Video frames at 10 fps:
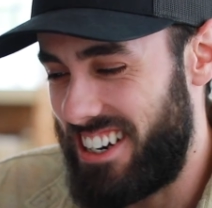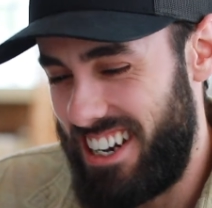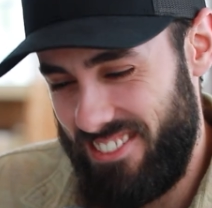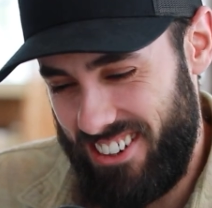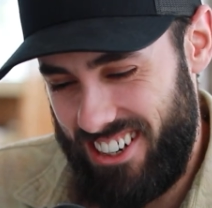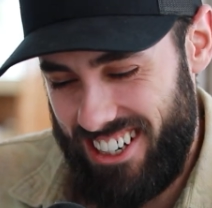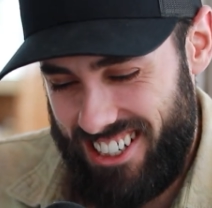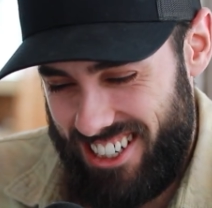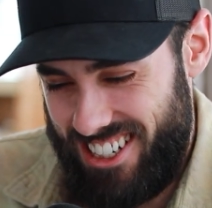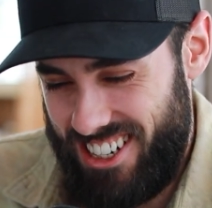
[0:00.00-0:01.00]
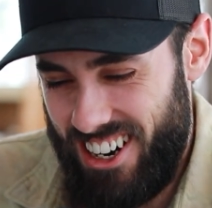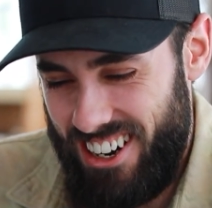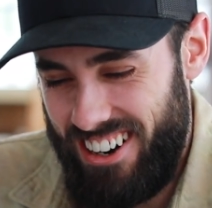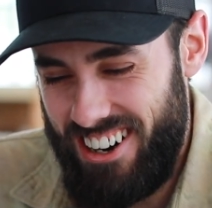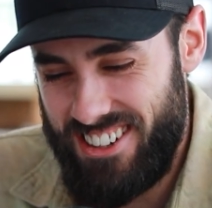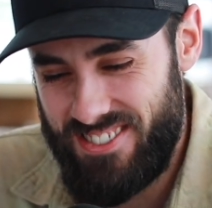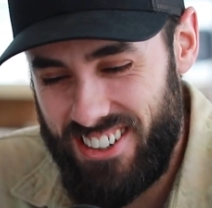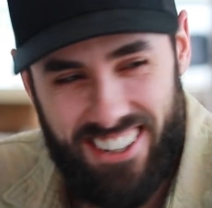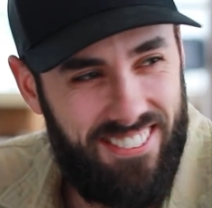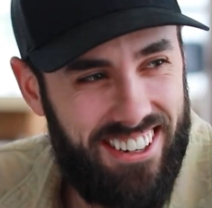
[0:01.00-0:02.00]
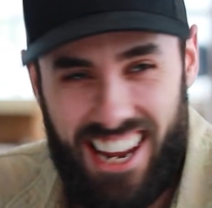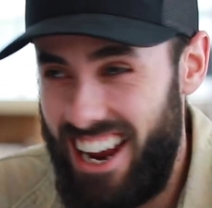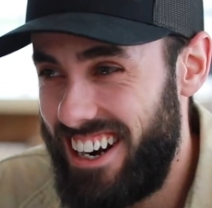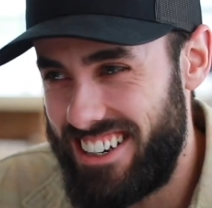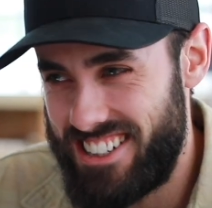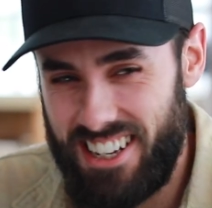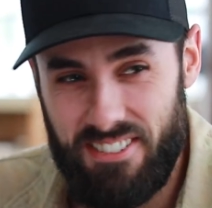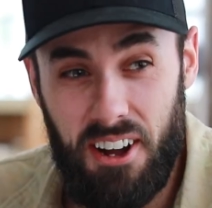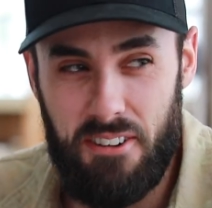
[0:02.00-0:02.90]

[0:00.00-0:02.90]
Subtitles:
I came across a story where I was reading where Canada said,